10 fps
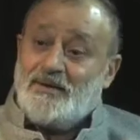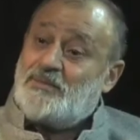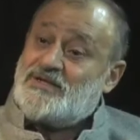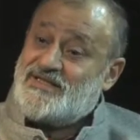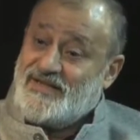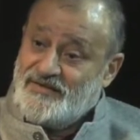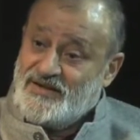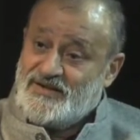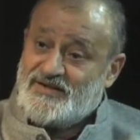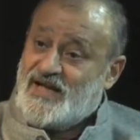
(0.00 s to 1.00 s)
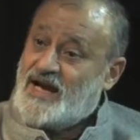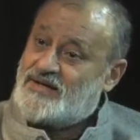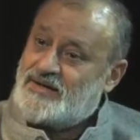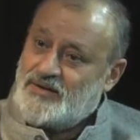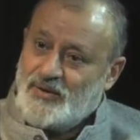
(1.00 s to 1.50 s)
But seventh
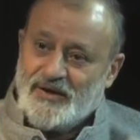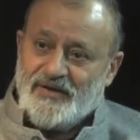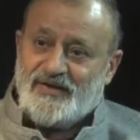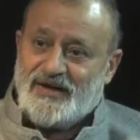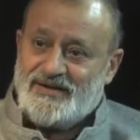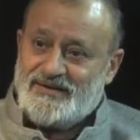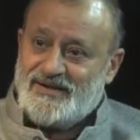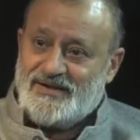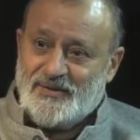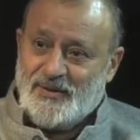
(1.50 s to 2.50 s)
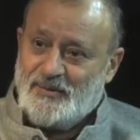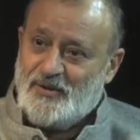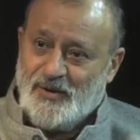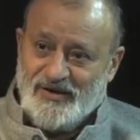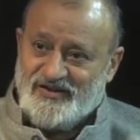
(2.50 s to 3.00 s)
standard, you had decided that you will be doing